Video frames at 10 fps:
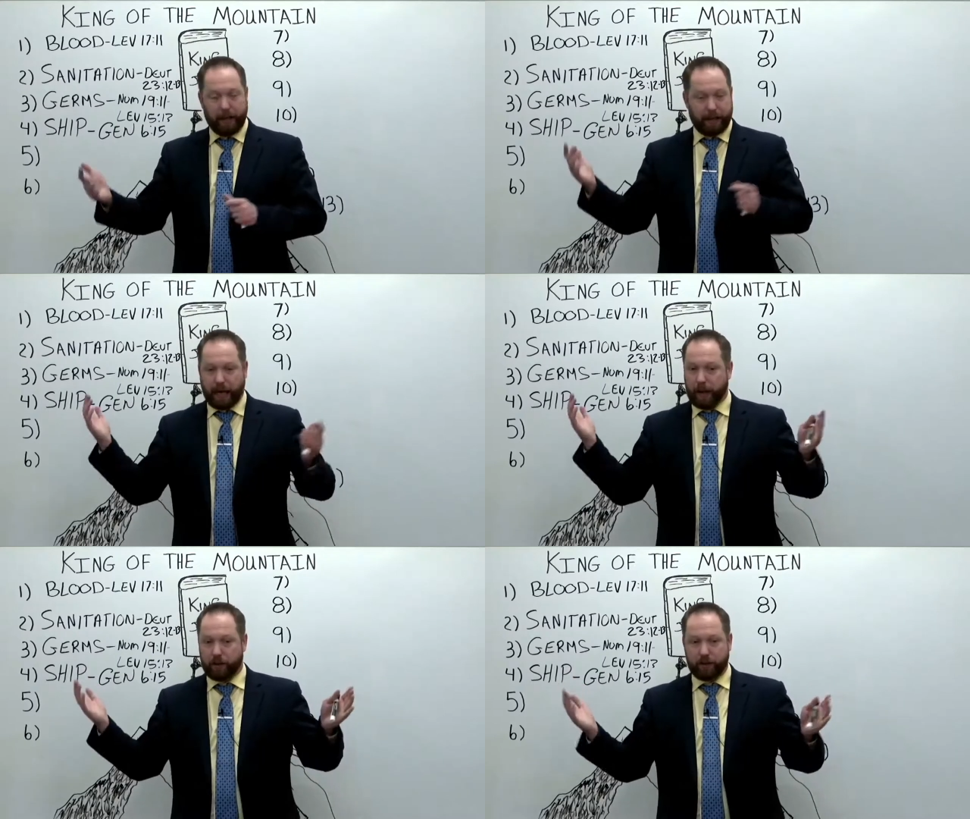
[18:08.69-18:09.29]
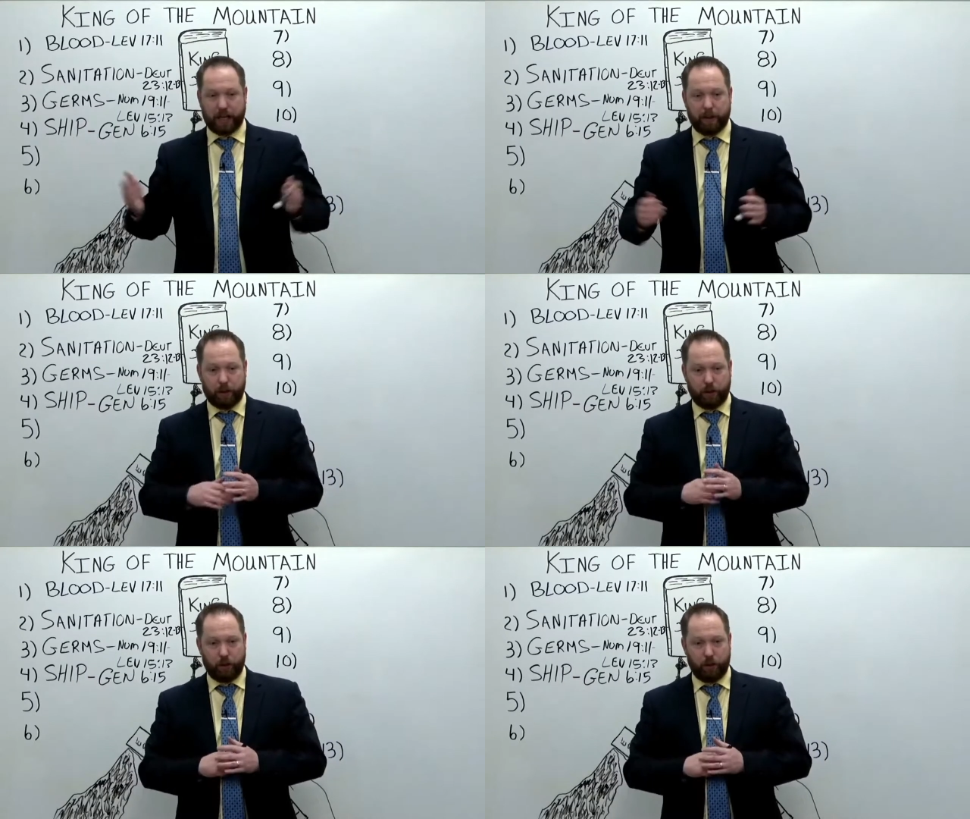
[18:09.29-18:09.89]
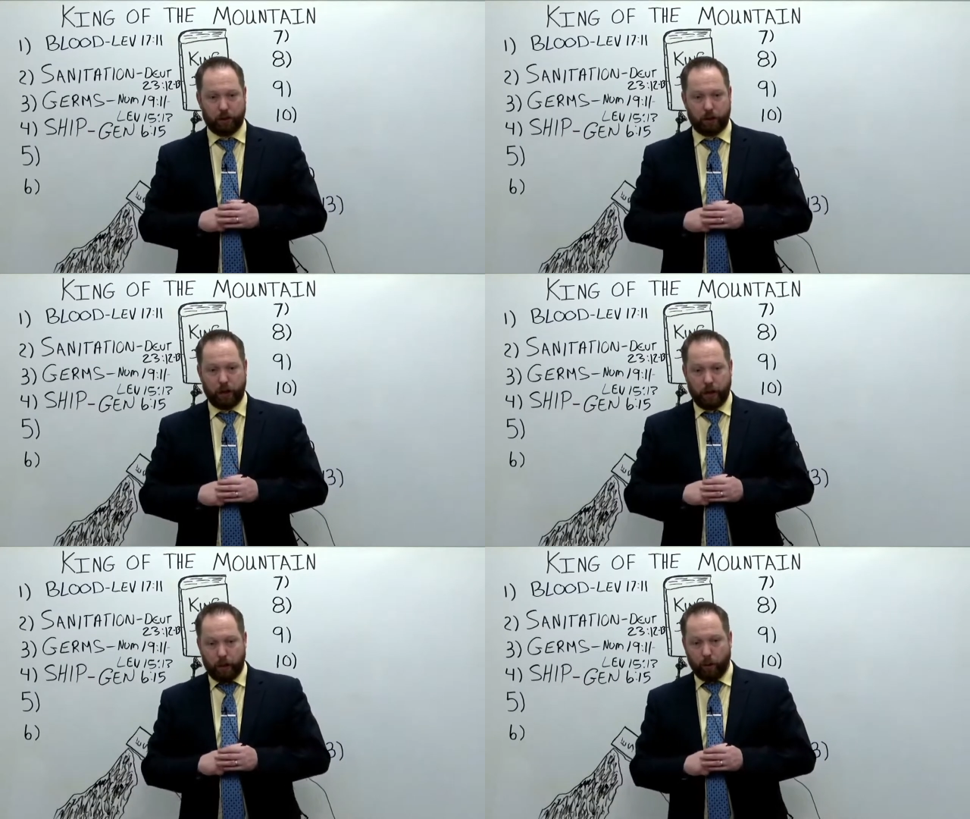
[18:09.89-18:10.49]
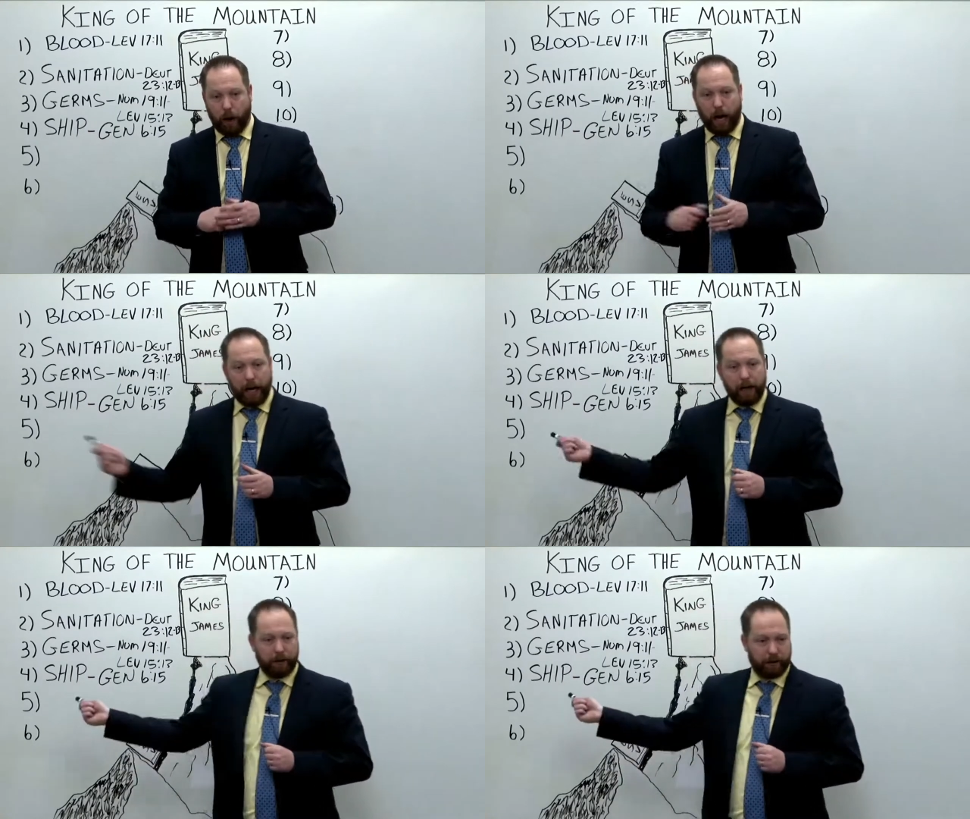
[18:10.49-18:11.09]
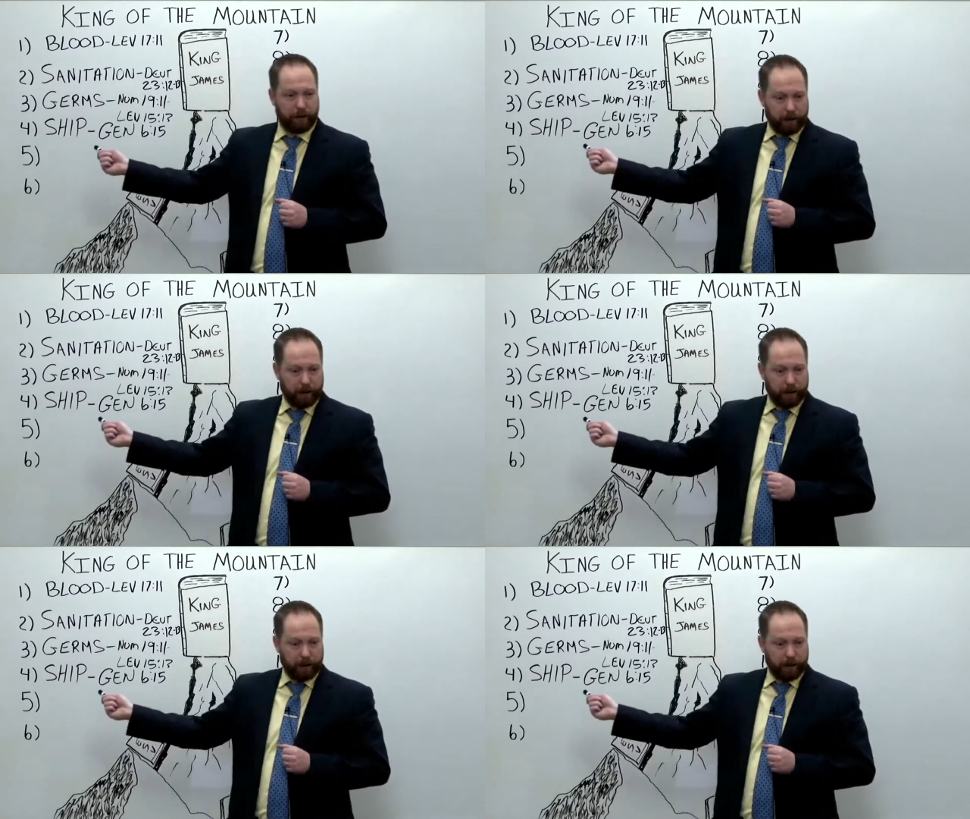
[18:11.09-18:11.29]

and they came to the same conclusion. You know why?